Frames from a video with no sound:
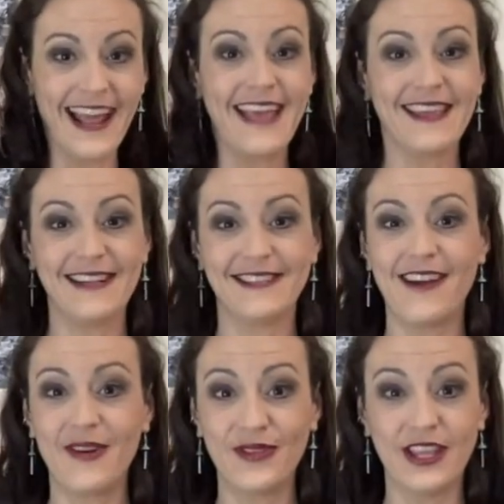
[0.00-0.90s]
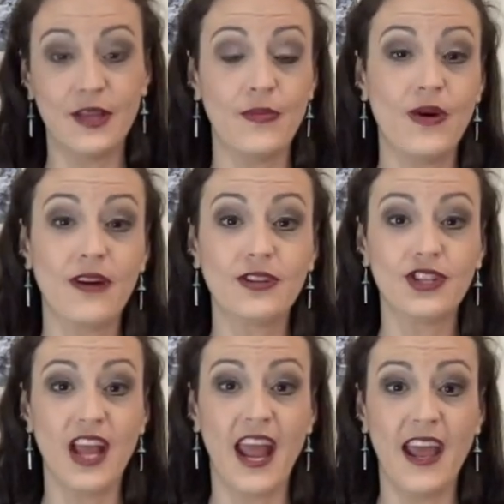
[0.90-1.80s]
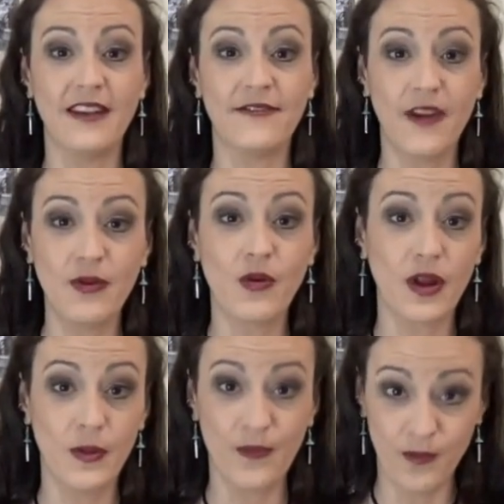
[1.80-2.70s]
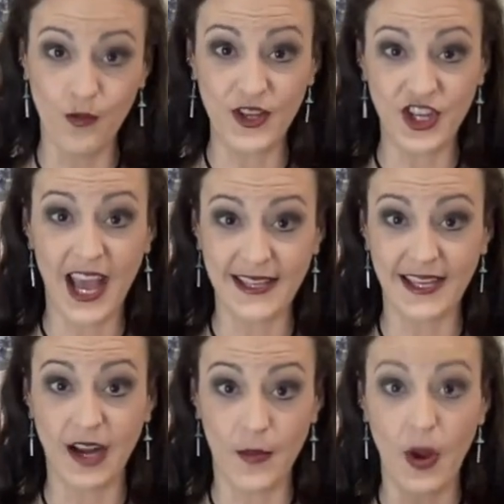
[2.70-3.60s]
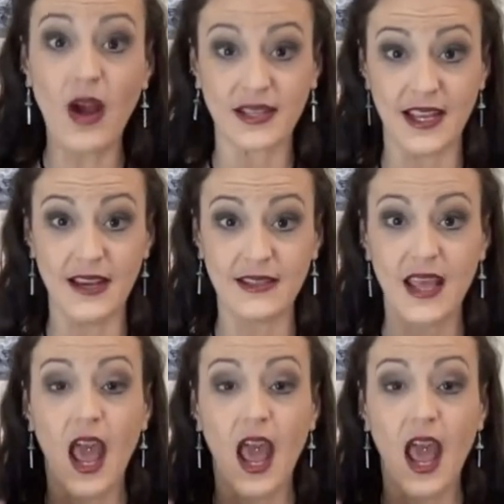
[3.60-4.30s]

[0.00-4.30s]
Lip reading: that is not only the March and February Witch Casket unboxings,